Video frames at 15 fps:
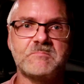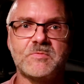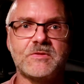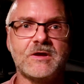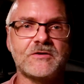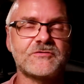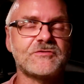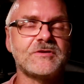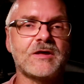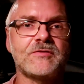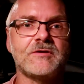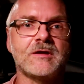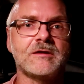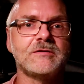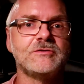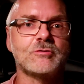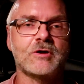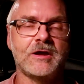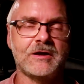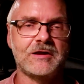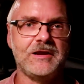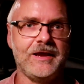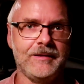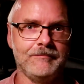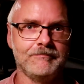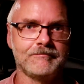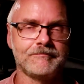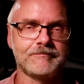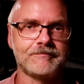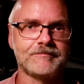There's nothing you can claim.
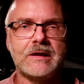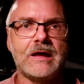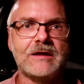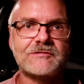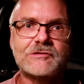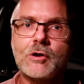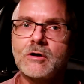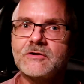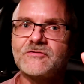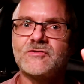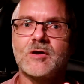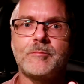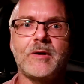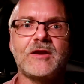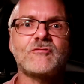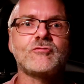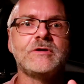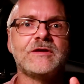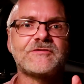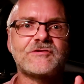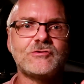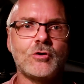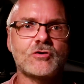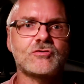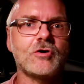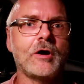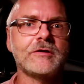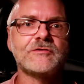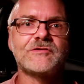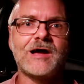As long as your battery is not
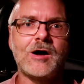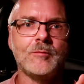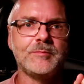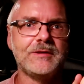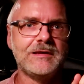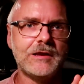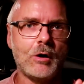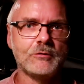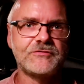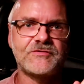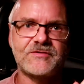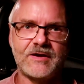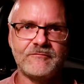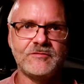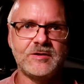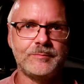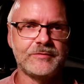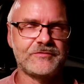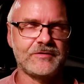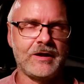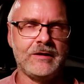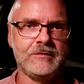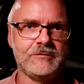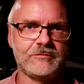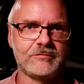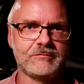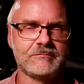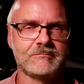going down below 70%,